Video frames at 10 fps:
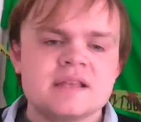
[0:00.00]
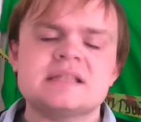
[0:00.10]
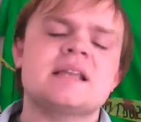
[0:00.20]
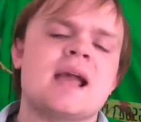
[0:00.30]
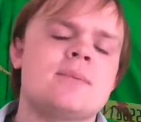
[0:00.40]

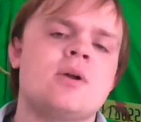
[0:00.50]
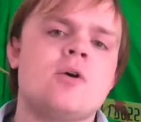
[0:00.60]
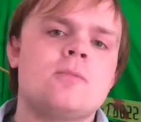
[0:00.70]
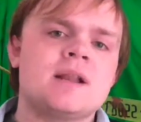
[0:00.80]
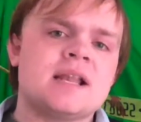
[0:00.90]
This game
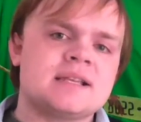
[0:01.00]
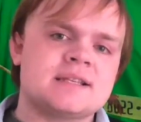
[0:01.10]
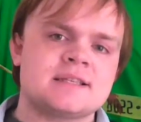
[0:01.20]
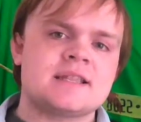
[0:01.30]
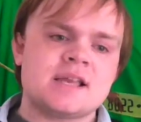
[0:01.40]
got
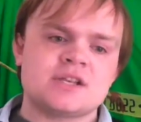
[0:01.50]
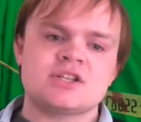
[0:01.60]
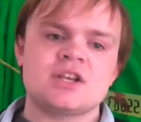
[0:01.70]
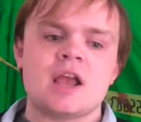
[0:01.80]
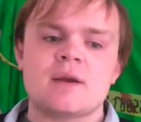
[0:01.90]
released
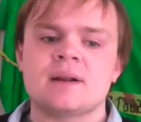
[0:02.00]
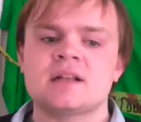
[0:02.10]
this year